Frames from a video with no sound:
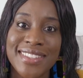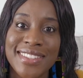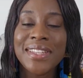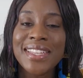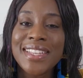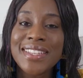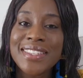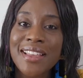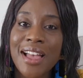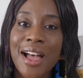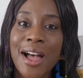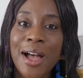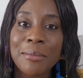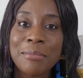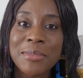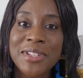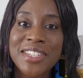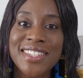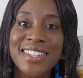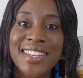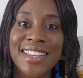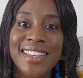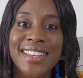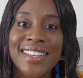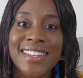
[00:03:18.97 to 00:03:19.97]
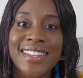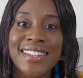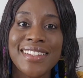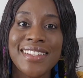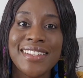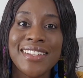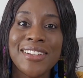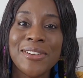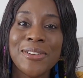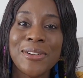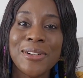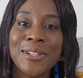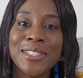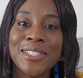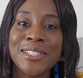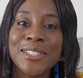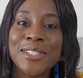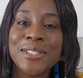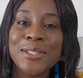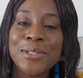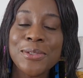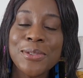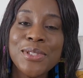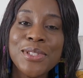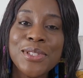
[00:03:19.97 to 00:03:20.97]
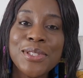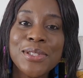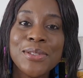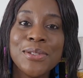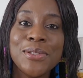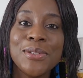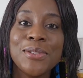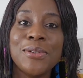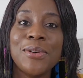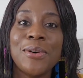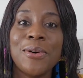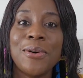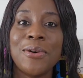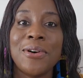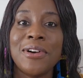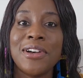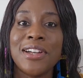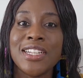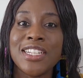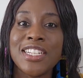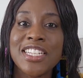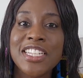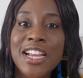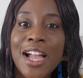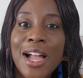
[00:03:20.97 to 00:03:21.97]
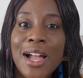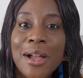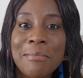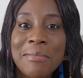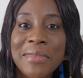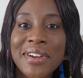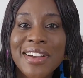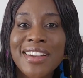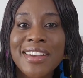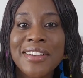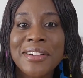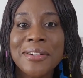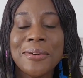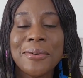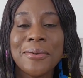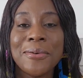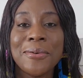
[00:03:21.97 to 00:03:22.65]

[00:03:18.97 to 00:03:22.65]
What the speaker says: This option, called a SUSU or a chama,